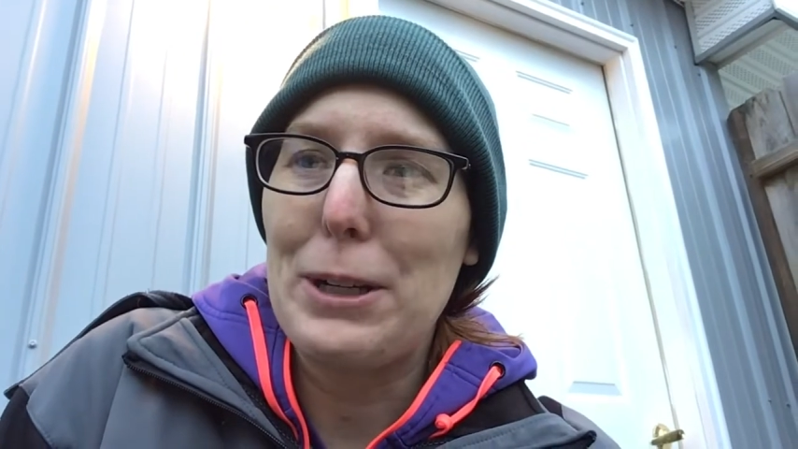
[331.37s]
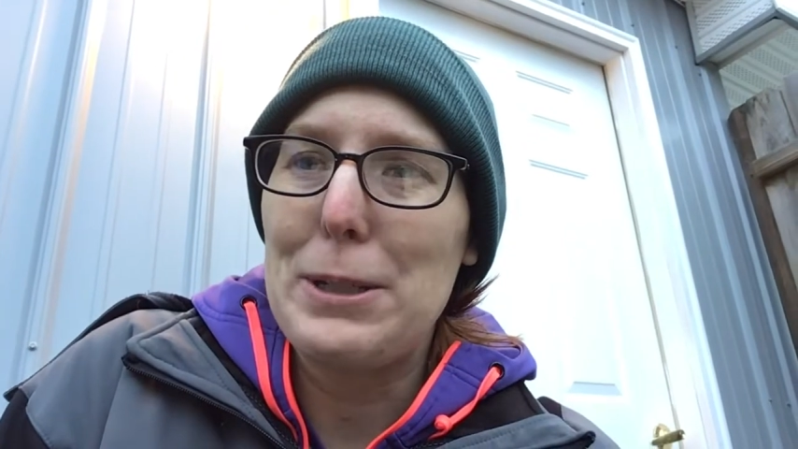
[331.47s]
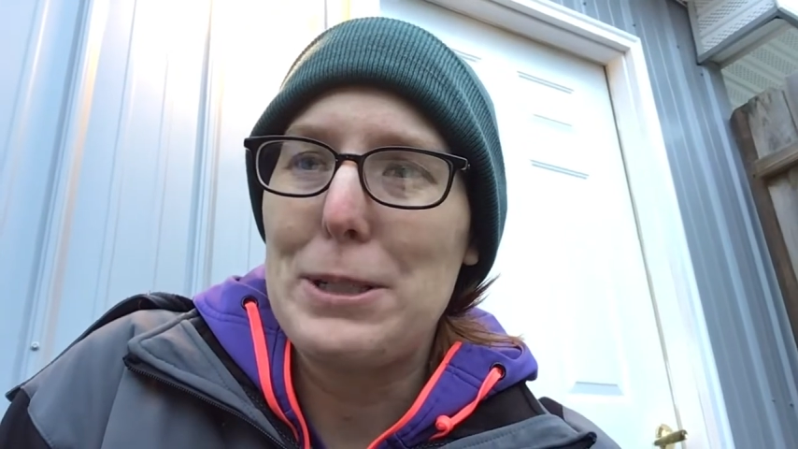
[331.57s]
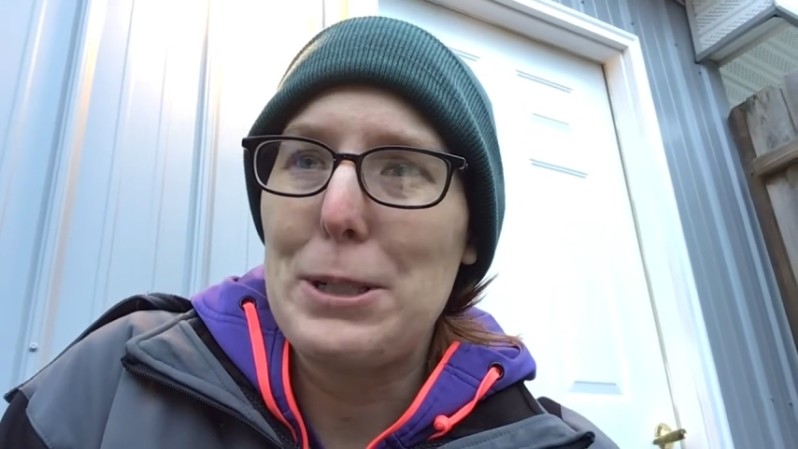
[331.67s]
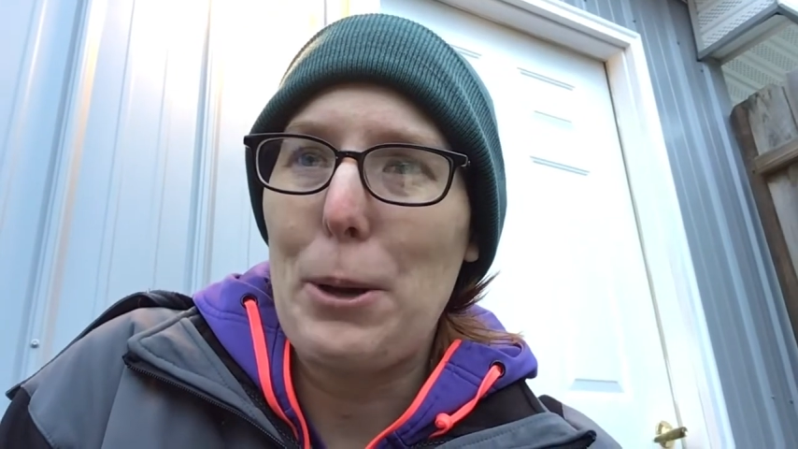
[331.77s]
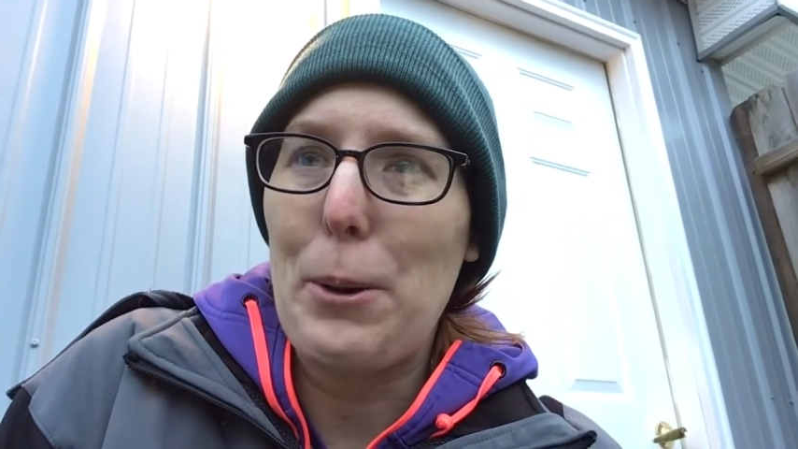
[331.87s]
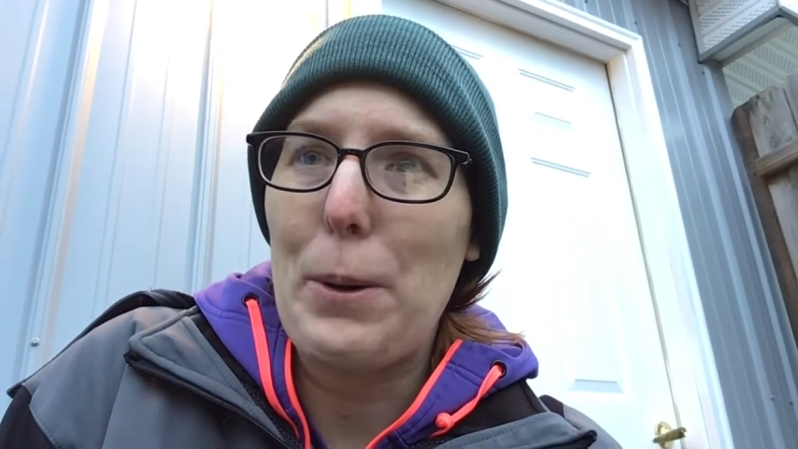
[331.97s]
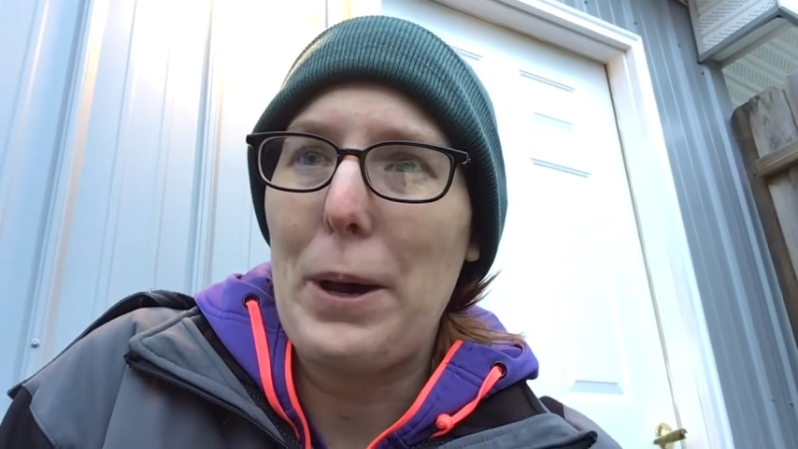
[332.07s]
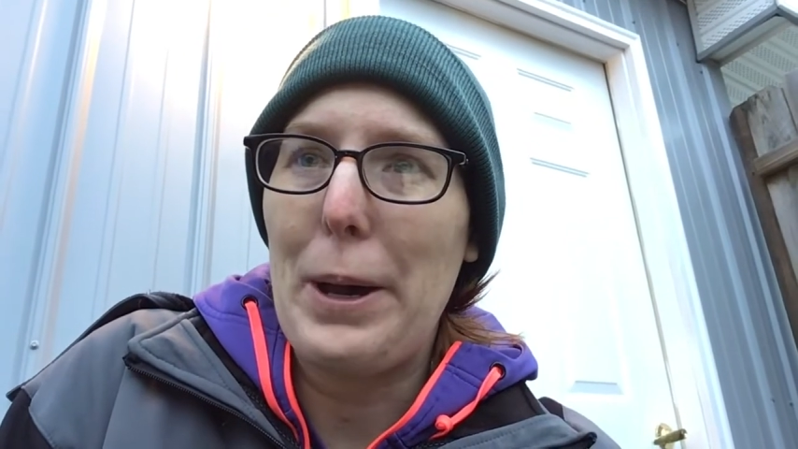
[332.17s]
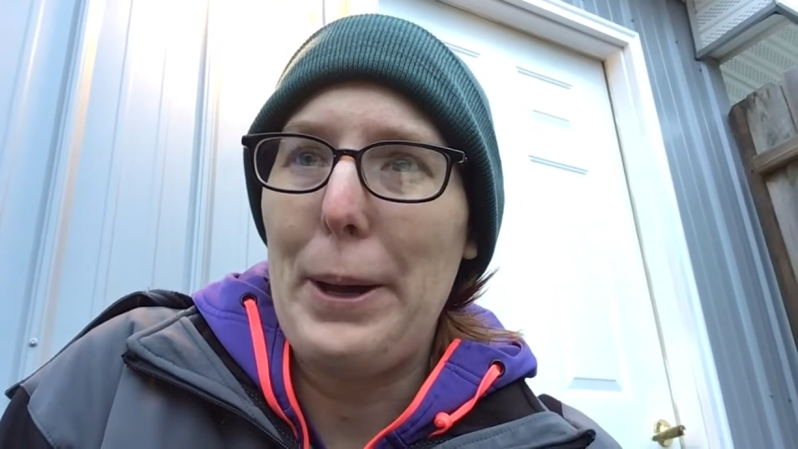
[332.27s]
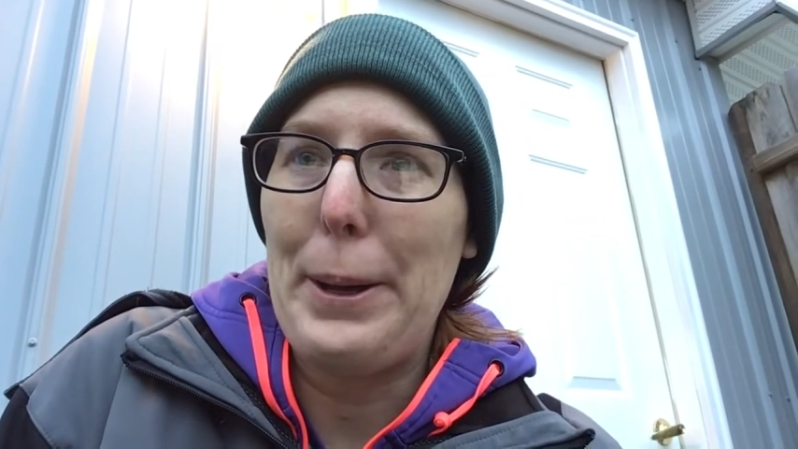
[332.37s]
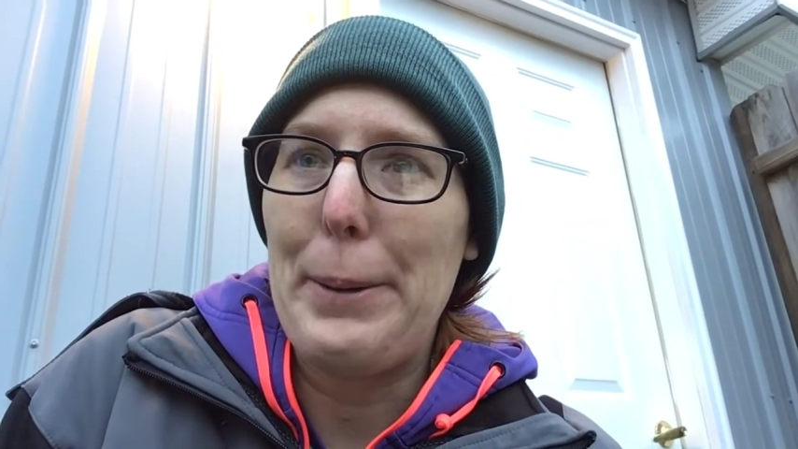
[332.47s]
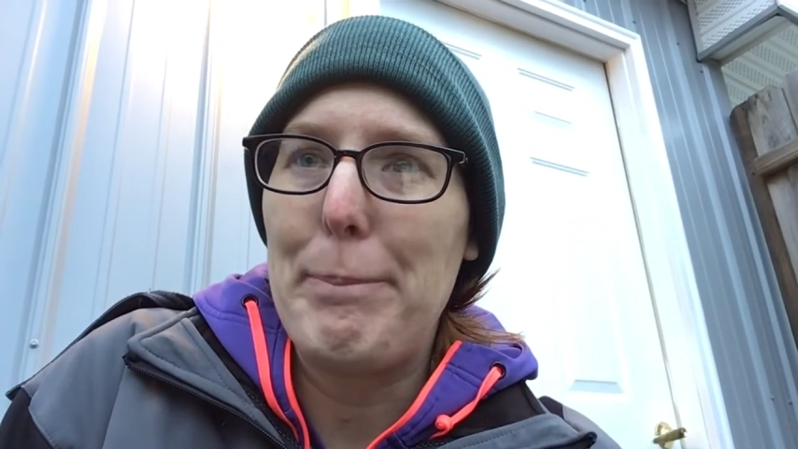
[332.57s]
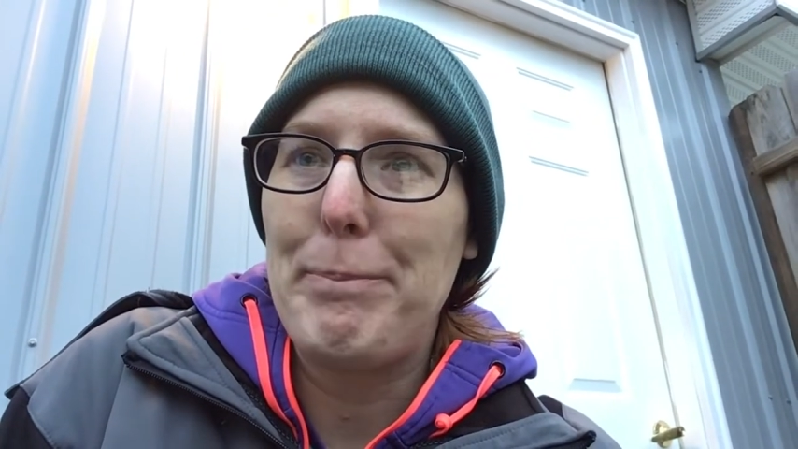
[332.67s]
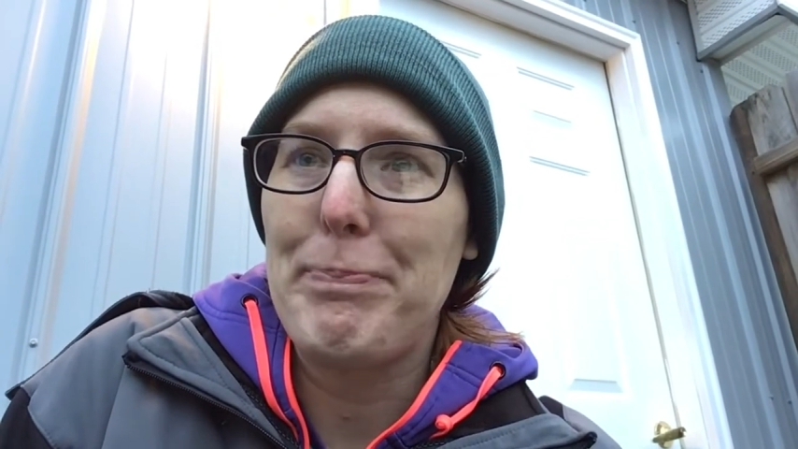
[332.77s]
So
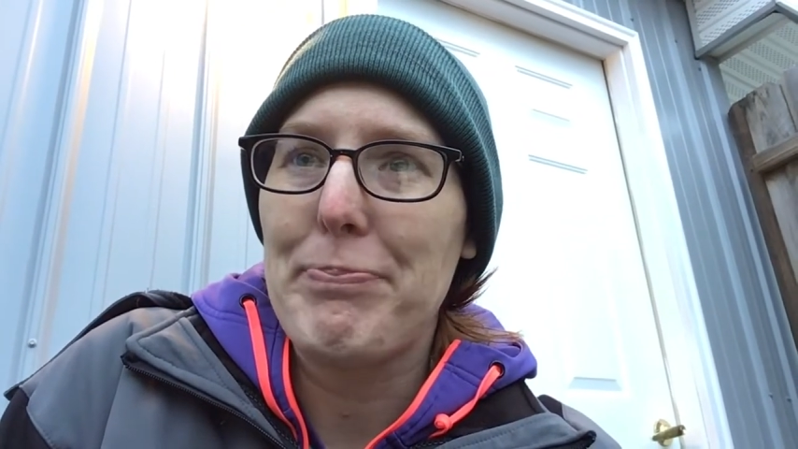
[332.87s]
um,